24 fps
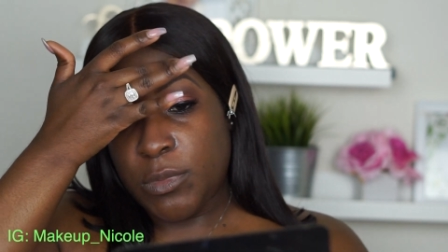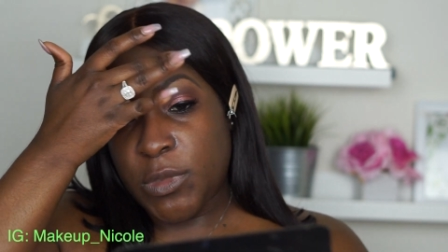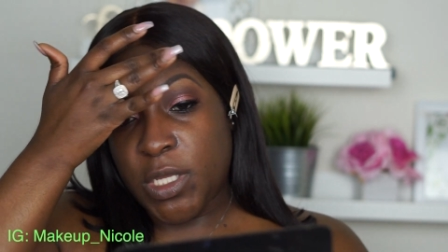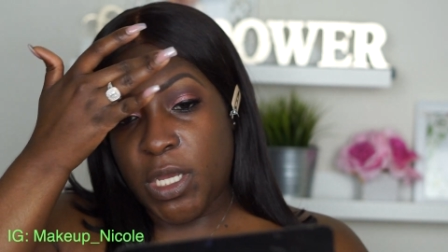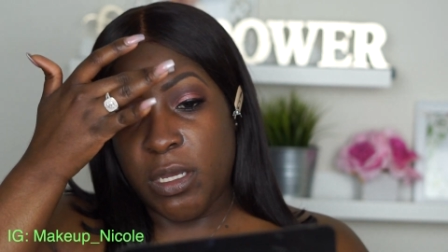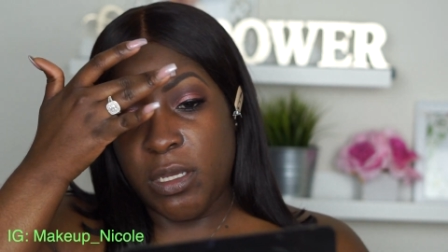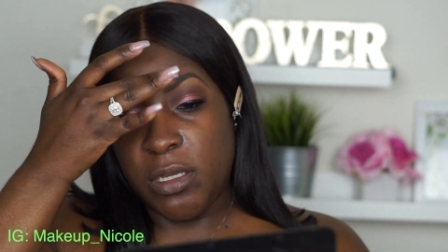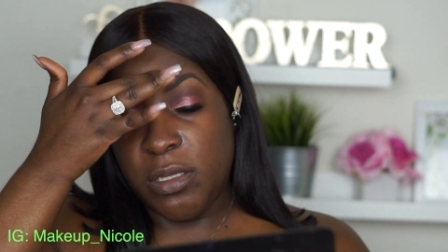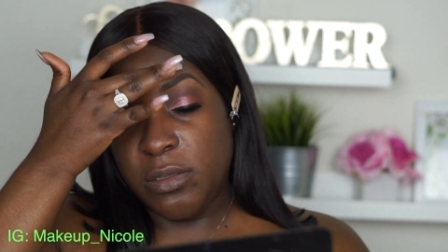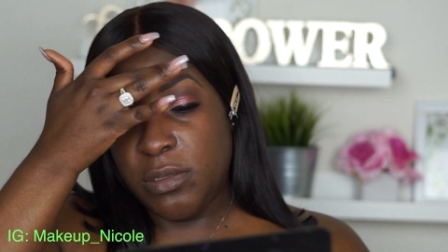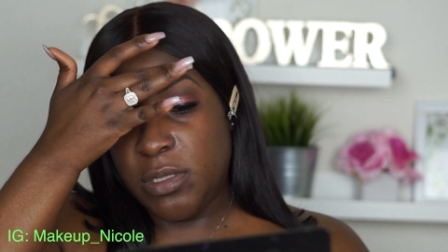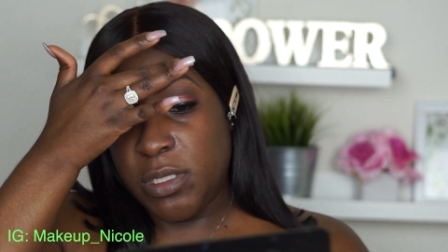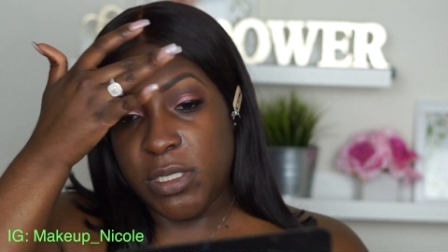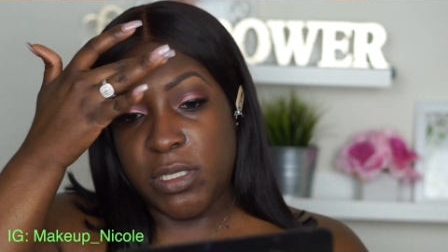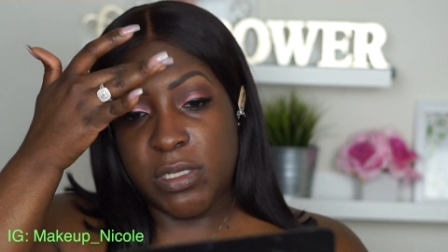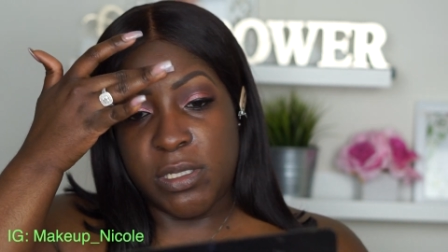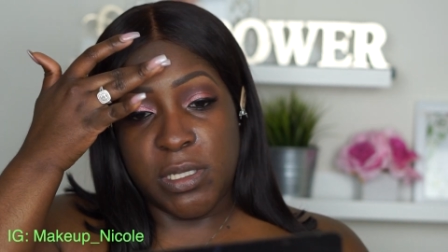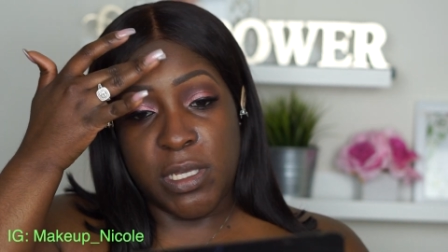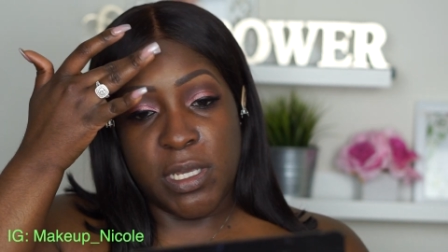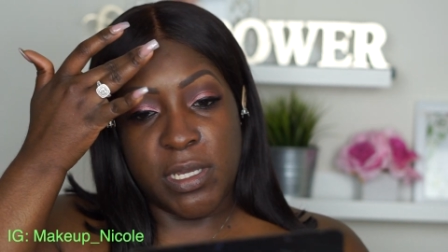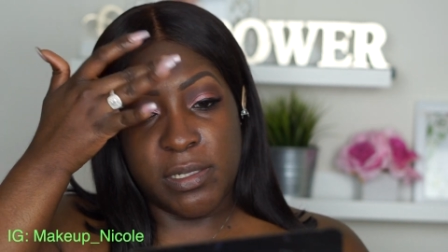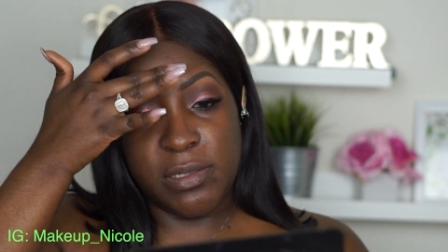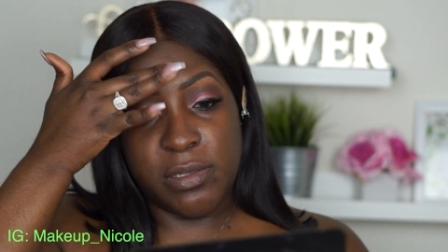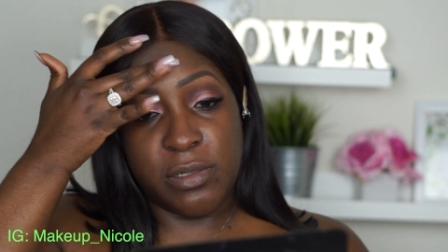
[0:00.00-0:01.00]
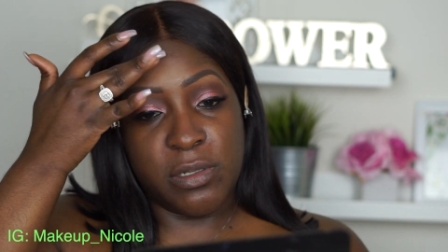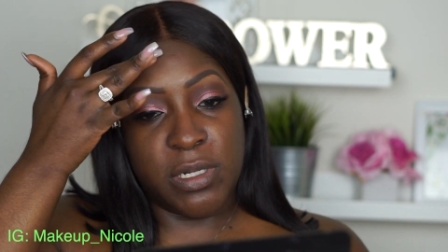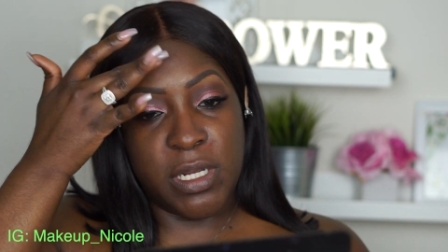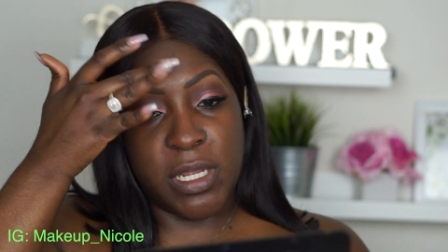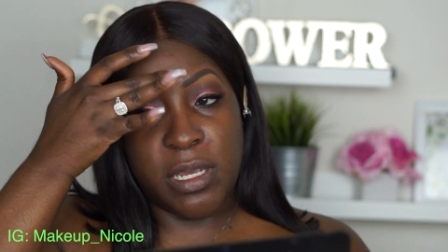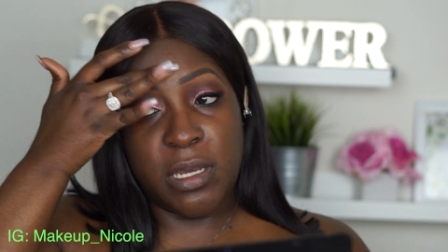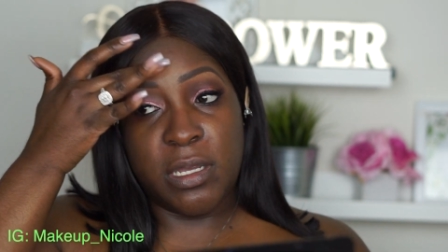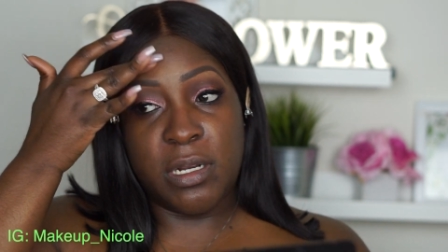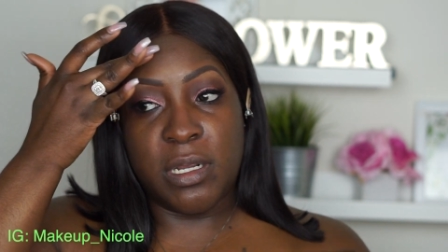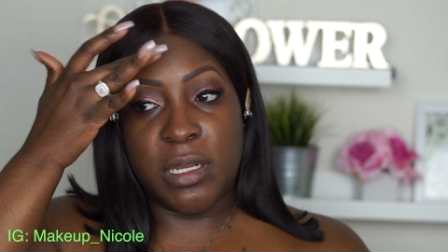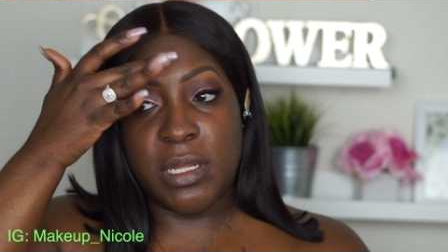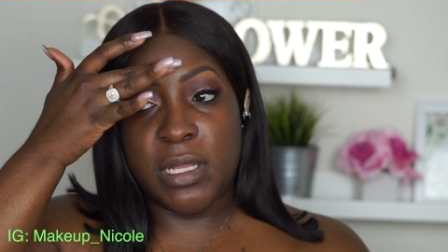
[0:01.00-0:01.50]
I used this yesterday
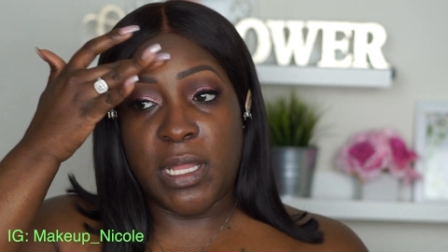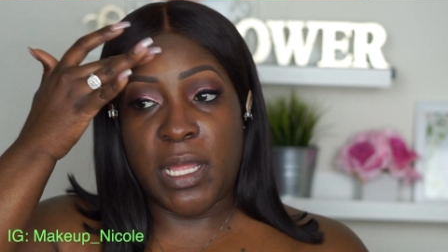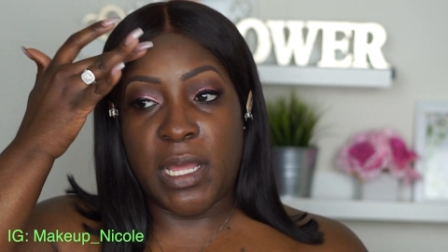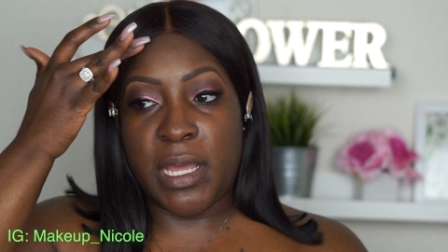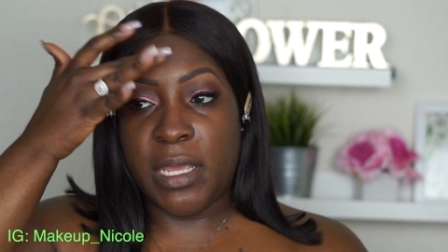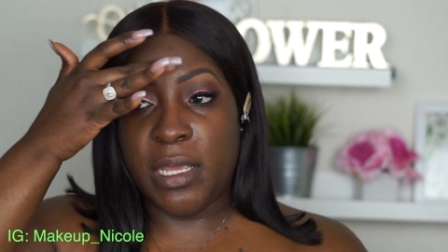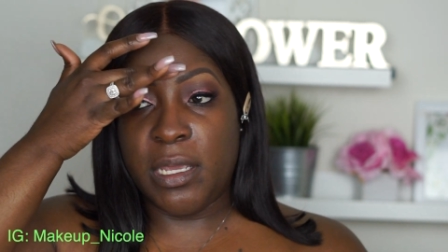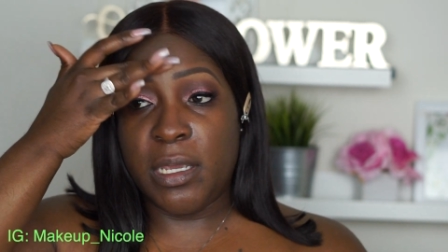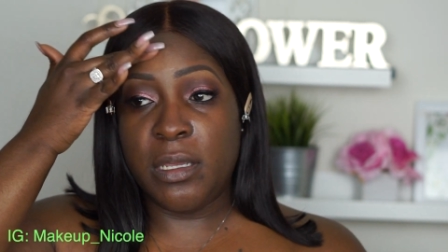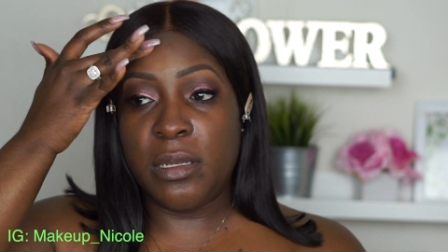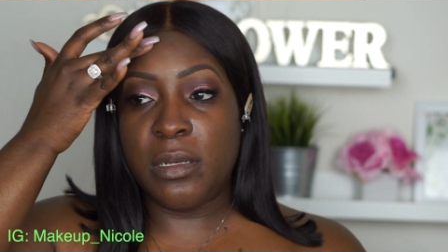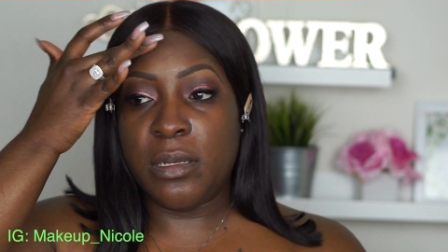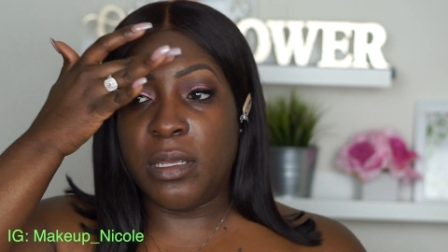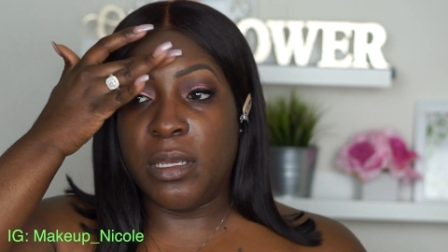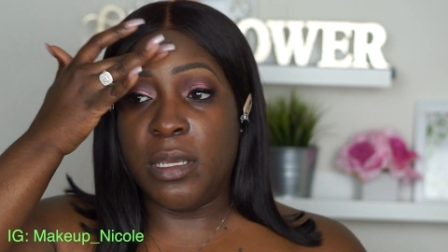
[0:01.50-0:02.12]
on a client